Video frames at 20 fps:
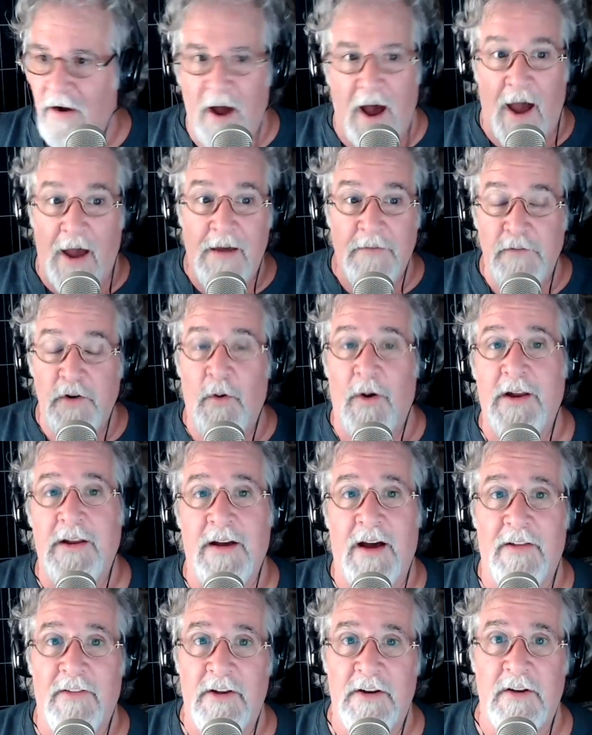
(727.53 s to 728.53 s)
I have no idea
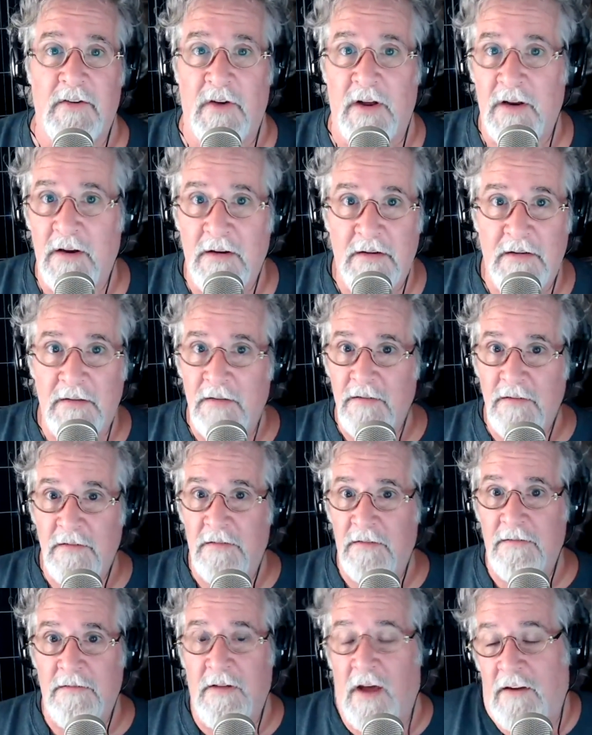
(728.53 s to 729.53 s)
how they do it.
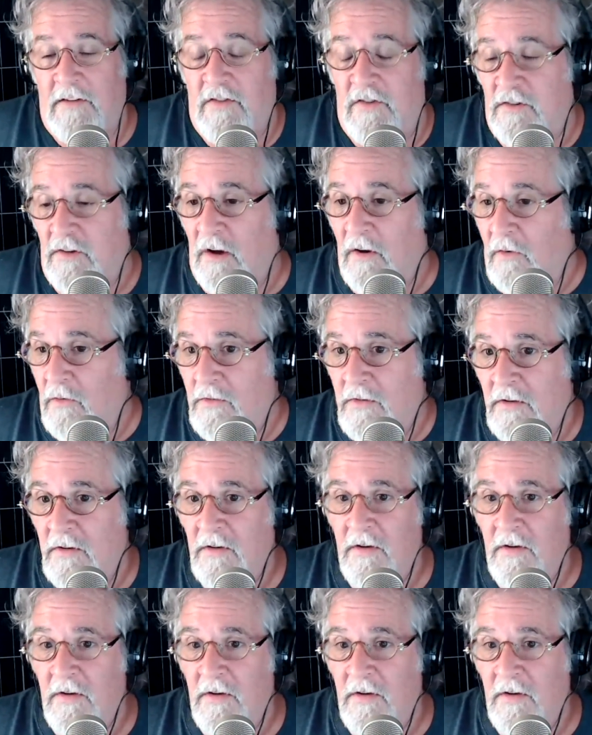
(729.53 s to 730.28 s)
I just don't.